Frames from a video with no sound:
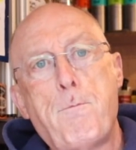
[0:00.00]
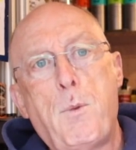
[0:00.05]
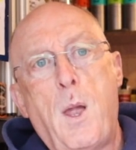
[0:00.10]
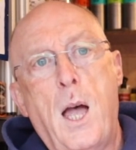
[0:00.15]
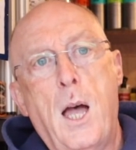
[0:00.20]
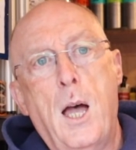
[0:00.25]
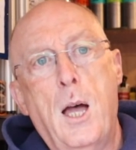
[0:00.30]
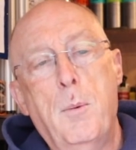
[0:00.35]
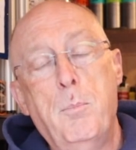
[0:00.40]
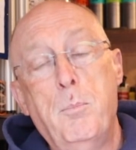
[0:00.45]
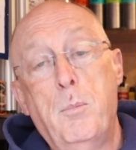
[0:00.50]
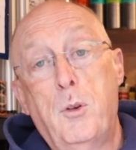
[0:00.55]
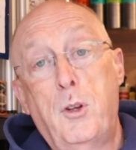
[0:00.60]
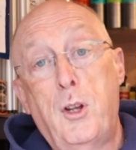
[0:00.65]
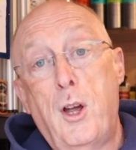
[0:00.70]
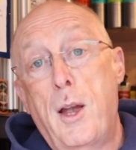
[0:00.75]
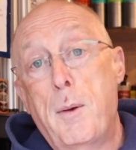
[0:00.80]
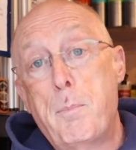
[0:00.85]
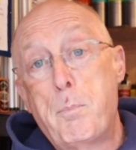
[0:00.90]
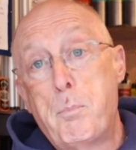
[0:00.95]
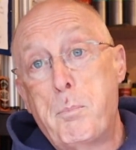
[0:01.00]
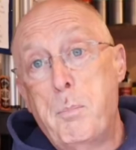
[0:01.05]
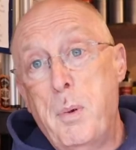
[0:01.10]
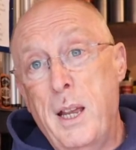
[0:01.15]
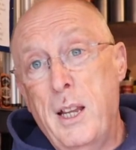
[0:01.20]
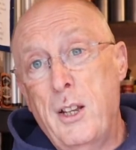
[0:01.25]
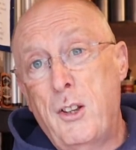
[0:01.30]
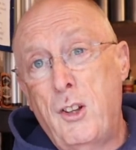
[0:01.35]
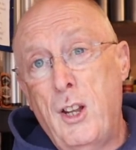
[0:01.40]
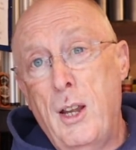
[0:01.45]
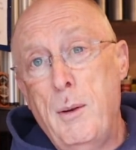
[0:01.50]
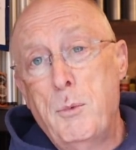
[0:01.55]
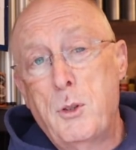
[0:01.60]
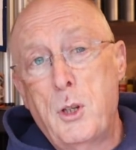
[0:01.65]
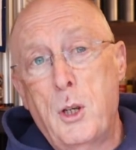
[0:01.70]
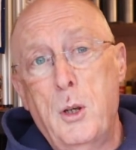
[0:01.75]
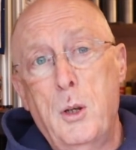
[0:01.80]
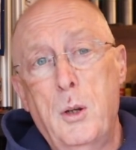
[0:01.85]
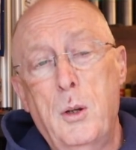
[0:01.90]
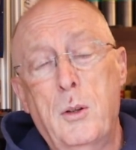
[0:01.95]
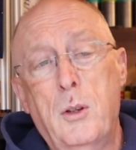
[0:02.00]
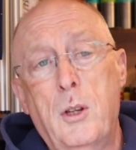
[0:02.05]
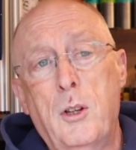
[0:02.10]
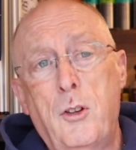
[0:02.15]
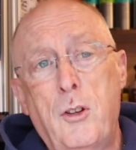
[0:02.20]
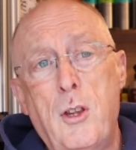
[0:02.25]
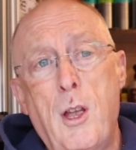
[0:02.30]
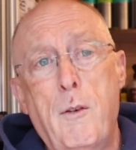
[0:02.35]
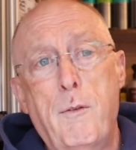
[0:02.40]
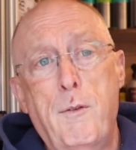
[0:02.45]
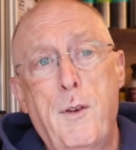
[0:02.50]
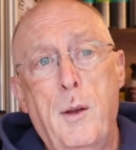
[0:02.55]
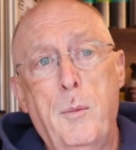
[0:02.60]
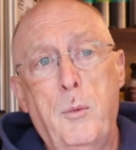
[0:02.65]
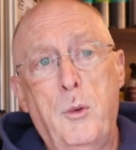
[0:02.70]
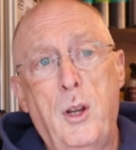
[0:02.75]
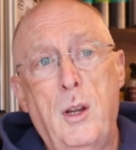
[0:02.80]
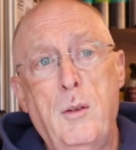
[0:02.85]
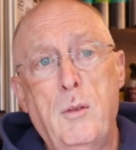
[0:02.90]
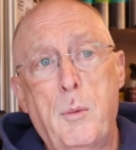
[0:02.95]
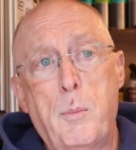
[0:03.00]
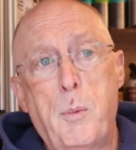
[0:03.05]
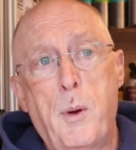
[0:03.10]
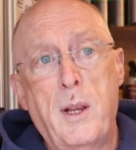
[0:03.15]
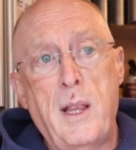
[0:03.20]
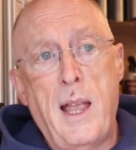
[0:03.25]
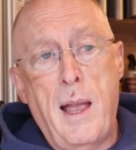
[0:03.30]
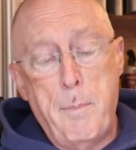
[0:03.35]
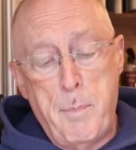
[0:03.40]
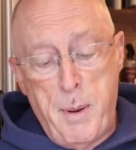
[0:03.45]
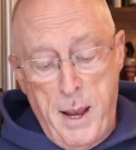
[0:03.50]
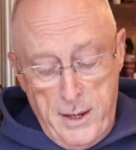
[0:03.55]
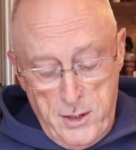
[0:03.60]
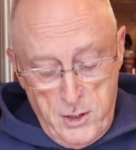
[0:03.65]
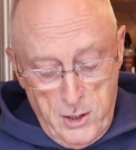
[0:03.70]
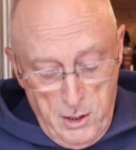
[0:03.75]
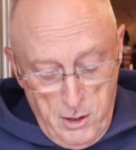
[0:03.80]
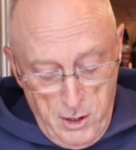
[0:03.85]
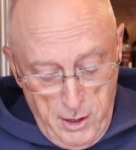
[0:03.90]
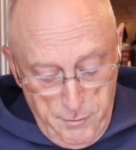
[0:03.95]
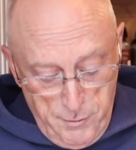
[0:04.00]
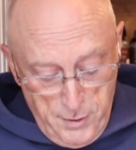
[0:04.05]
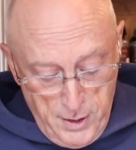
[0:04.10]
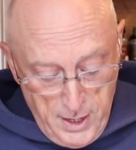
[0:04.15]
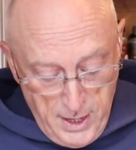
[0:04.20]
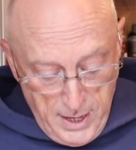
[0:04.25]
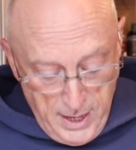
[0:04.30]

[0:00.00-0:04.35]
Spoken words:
So it seemed to, the snow foam seemed to bring that back to life.